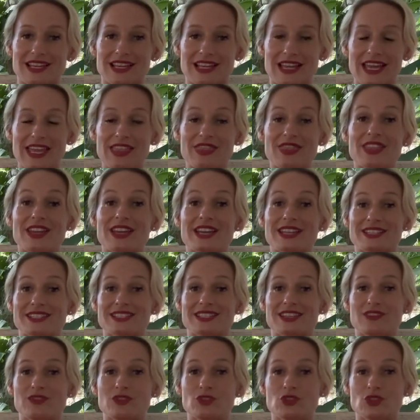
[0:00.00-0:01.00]
and as
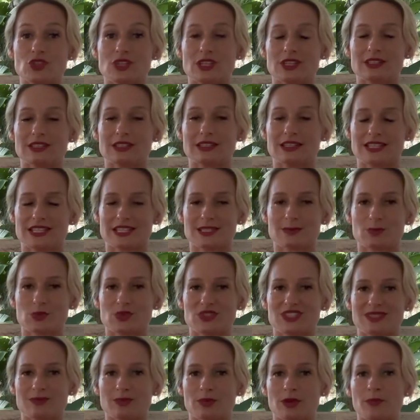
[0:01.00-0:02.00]
efficiently as
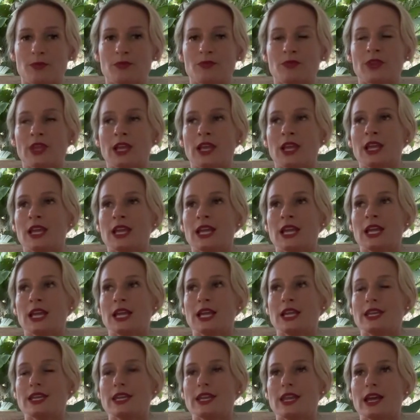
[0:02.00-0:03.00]
possible.
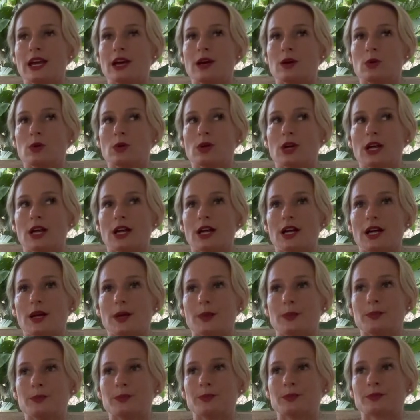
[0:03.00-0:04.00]
Now,
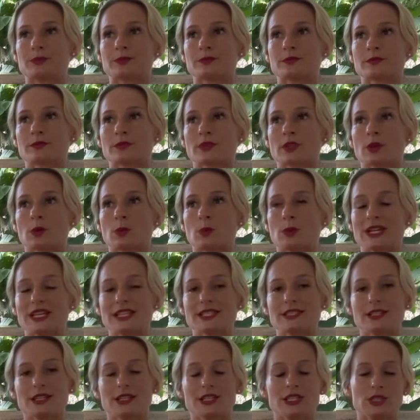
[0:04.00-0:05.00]
when I
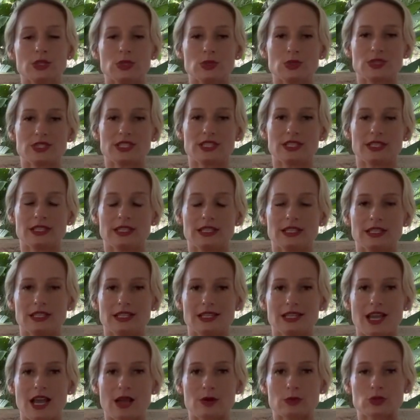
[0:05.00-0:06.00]
started using
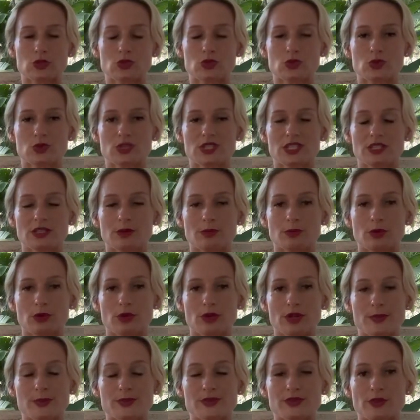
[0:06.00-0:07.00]
Healy, I was choosing the
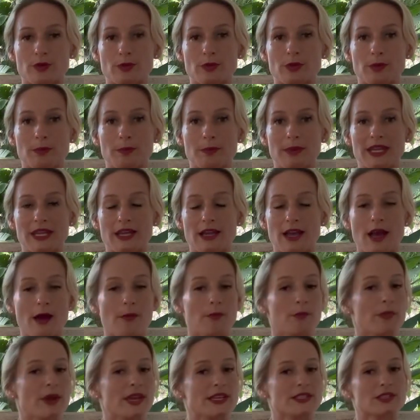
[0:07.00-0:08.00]
programs from the Pink
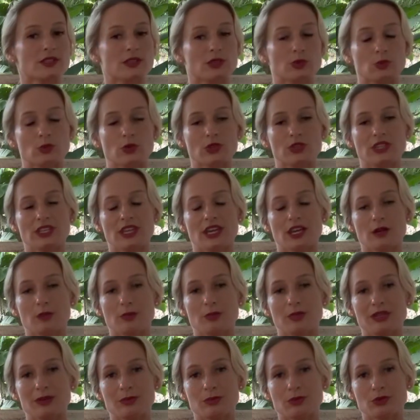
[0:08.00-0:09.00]
app based on what the other
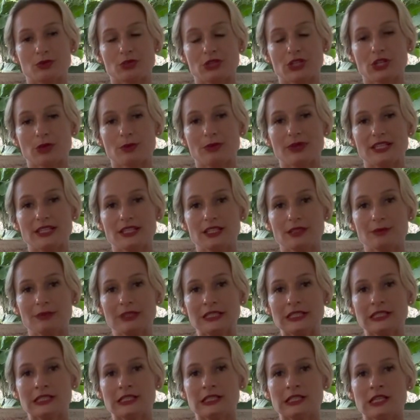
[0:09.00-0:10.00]
people recommended me,
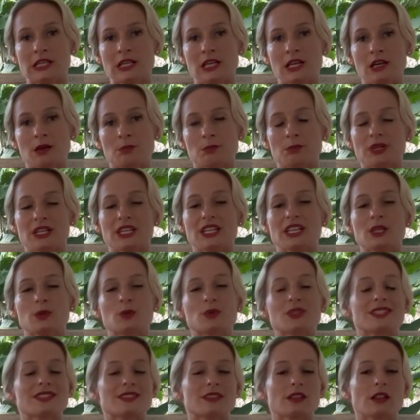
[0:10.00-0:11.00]
but it
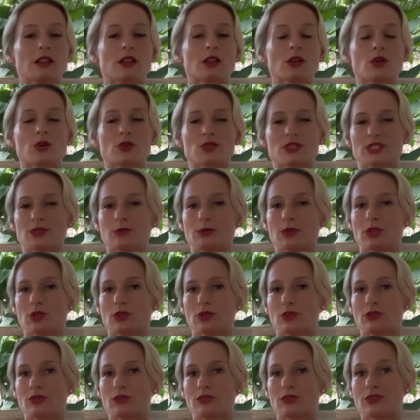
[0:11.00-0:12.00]
was still causing a lot
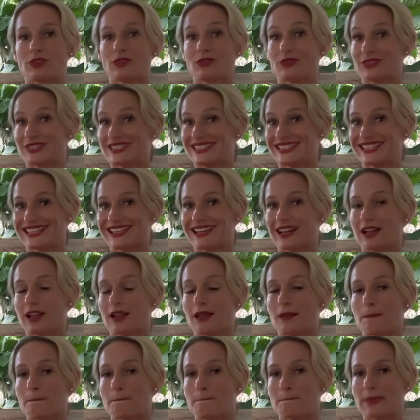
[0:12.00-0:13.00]
of physical
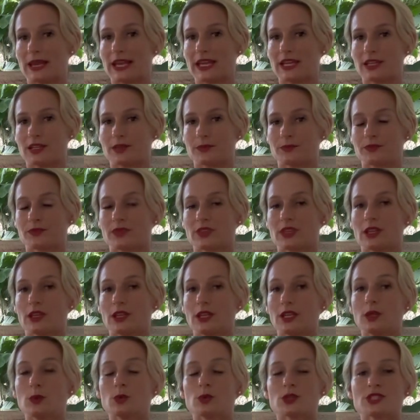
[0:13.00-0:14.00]
pain.
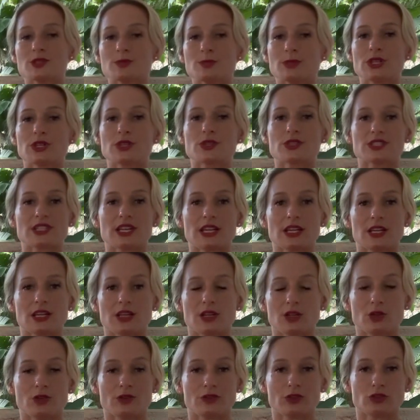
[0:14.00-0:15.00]
It was because I had a
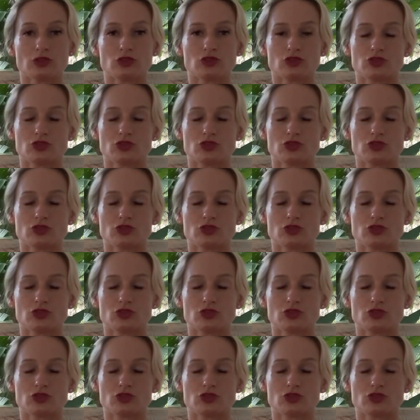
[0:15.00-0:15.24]
lot of